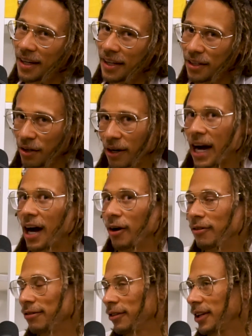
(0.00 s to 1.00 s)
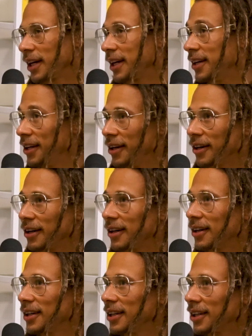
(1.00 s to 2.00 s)
you're out for, like, a
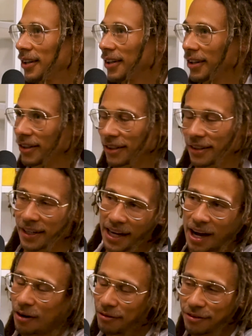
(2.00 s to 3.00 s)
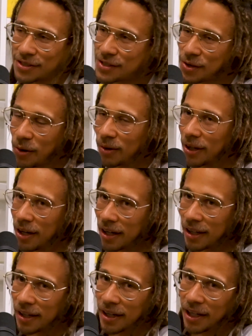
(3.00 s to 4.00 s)
year, you know, you're out for so
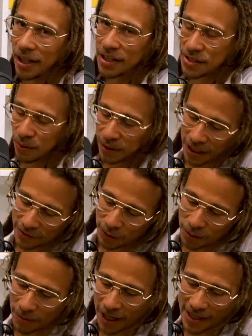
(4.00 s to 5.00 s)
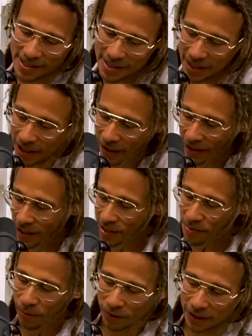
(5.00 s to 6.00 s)
long. So when I tore my ACL, at
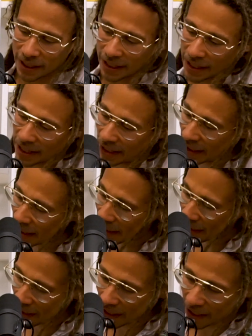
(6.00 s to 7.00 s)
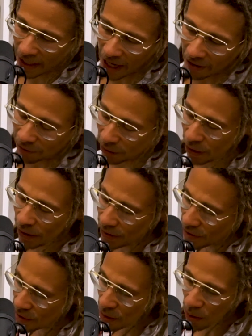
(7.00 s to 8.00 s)
this point, I've
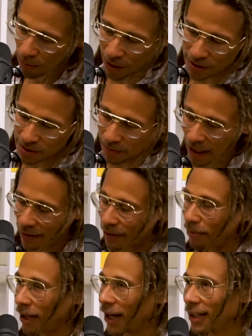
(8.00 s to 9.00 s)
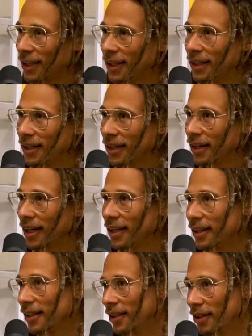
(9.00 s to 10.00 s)
learned so much about the body,
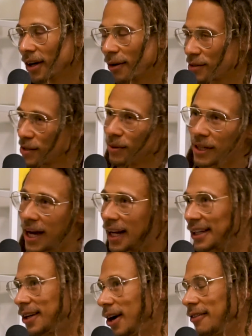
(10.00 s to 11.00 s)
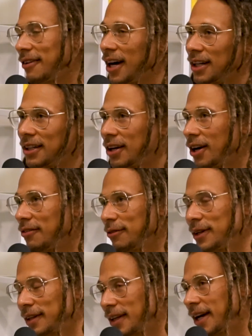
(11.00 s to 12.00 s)
and, you know, I was doing on and off
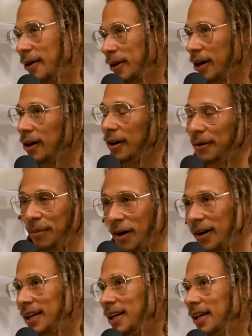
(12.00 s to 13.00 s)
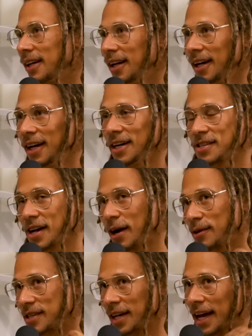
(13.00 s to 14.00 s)
with alcohol and partying. So I
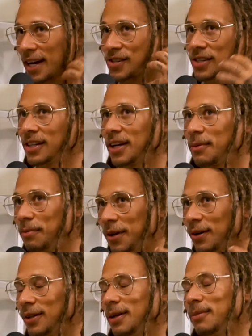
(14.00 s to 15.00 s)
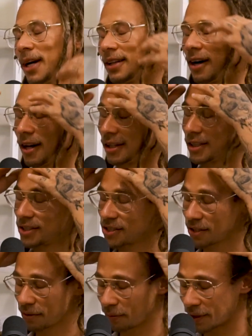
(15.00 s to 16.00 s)
was, like, actually, like, building my
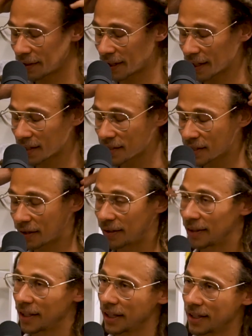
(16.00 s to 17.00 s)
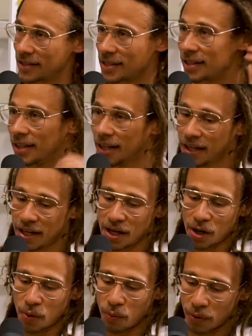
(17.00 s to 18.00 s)
knowledge with, like, certain things and
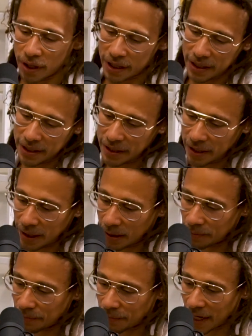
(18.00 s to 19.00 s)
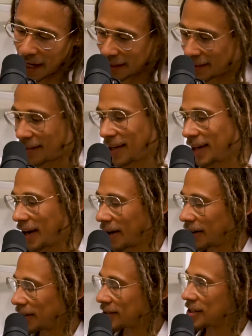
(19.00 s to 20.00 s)
how to take
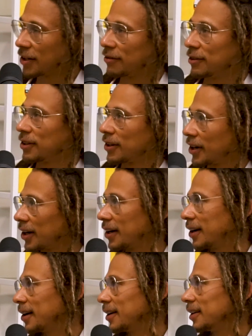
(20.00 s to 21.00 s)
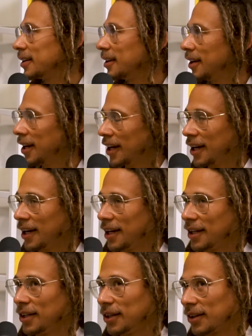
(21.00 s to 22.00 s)
care of yourself when you're hurt. And
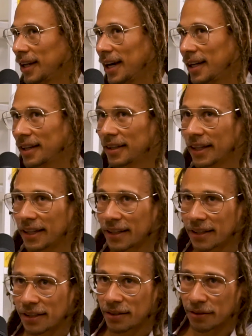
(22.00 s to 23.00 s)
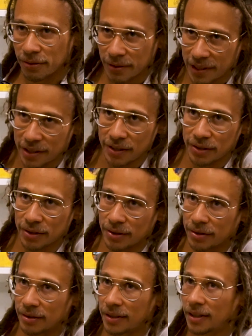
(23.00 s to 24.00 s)
you know, that like you
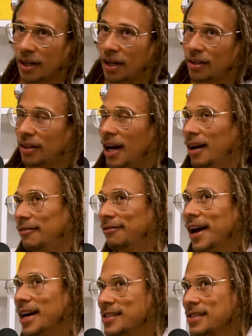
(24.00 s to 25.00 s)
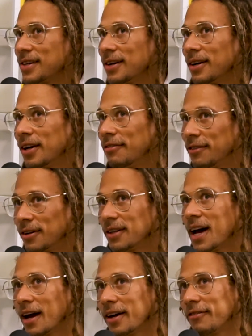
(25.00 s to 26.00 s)
heal a lot faster if
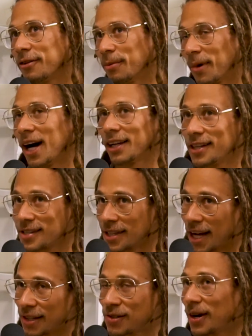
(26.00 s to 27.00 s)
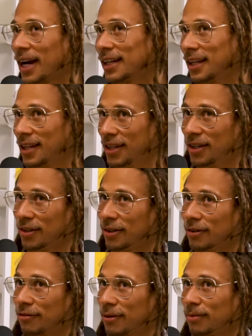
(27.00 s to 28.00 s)
your body's not trying to
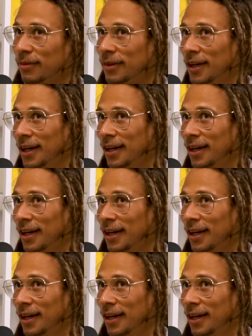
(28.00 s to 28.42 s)
heal from